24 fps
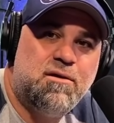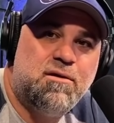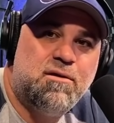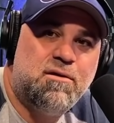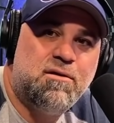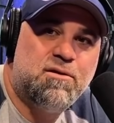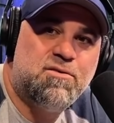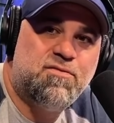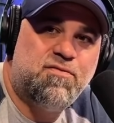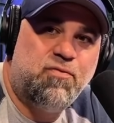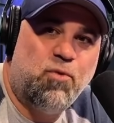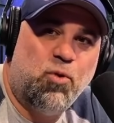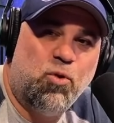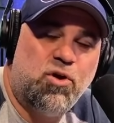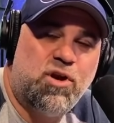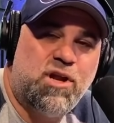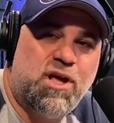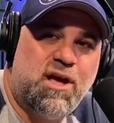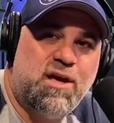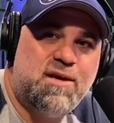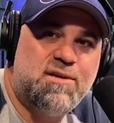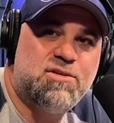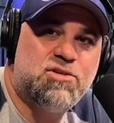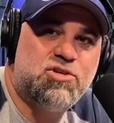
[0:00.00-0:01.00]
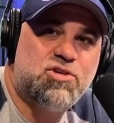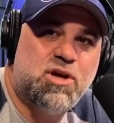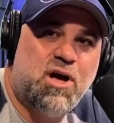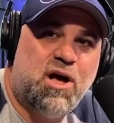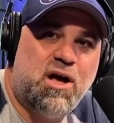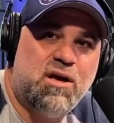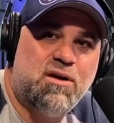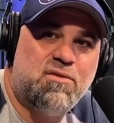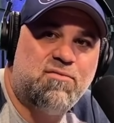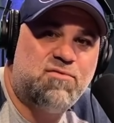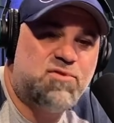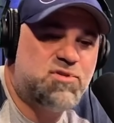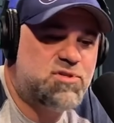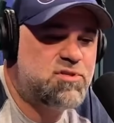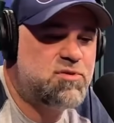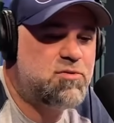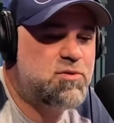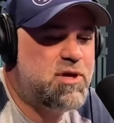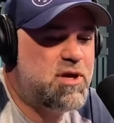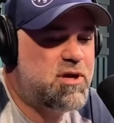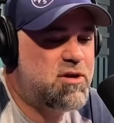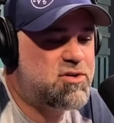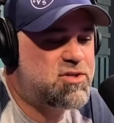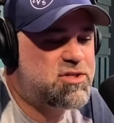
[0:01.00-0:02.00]
4 days shy of 2
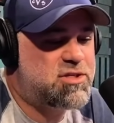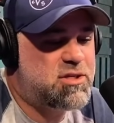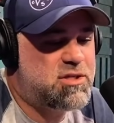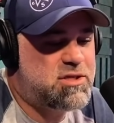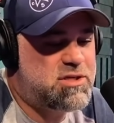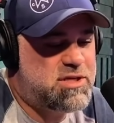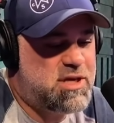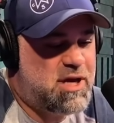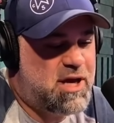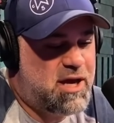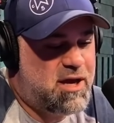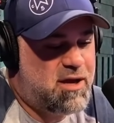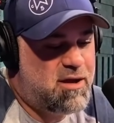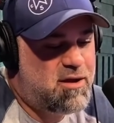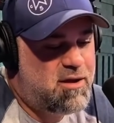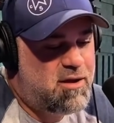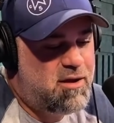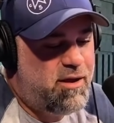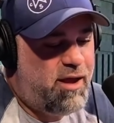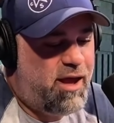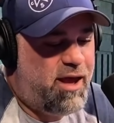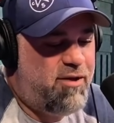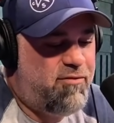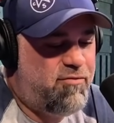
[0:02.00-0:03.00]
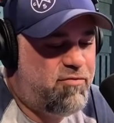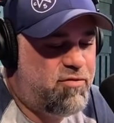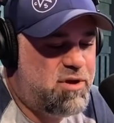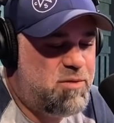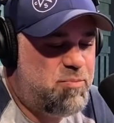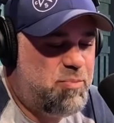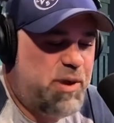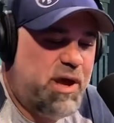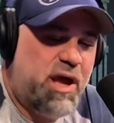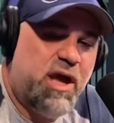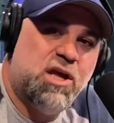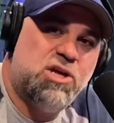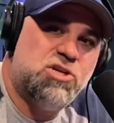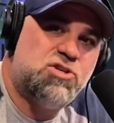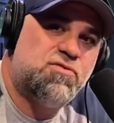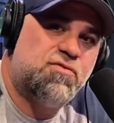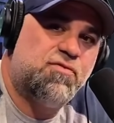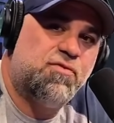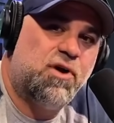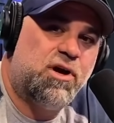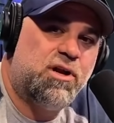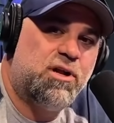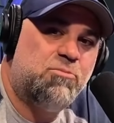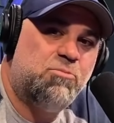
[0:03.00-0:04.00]
years to the day. Every page,
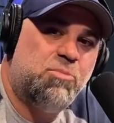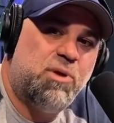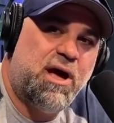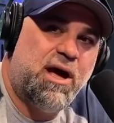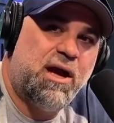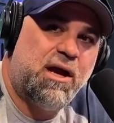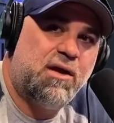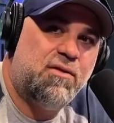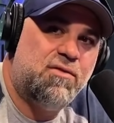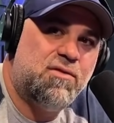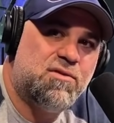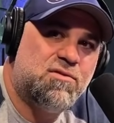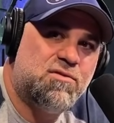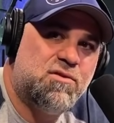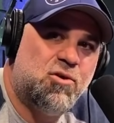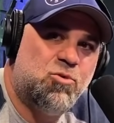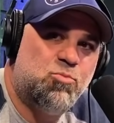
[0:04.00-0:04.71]
front and back in this notebook.